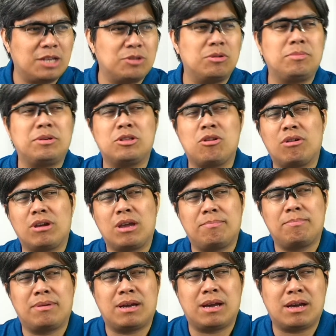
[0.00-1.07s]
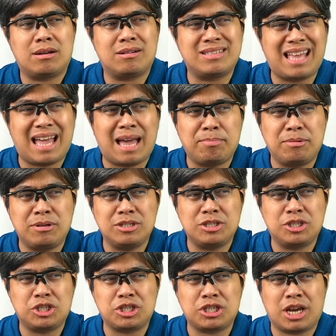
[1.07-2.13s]
we'll be talking about
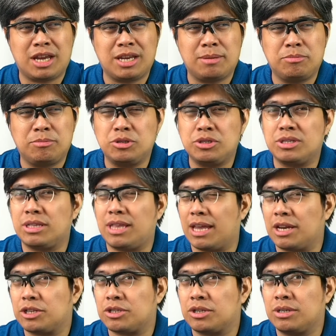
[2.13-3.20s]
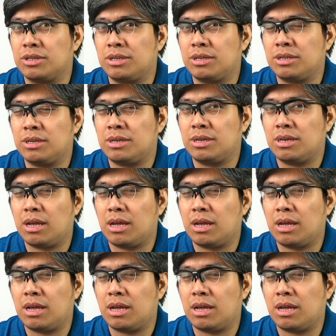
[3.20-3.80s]
Apple's child abuse detection